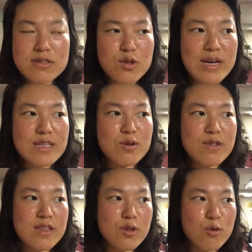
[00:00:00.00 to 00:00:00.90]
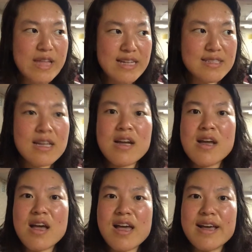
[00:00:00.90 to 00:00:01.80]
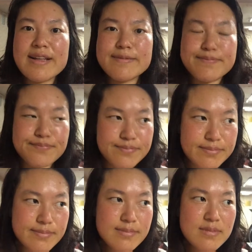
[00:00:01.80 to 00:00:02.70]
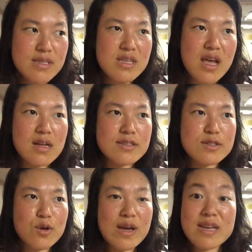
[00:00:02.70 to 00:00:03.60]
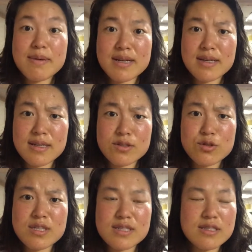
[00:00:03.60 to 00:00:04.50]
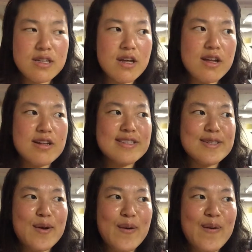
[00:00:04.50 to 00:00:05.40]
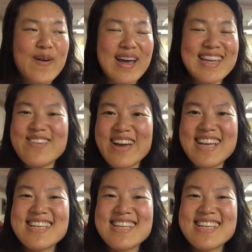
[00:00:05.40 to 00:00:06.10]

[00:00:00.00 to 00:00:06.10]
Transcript: So I know know that, and yeah, so anybody can do this. So anyway,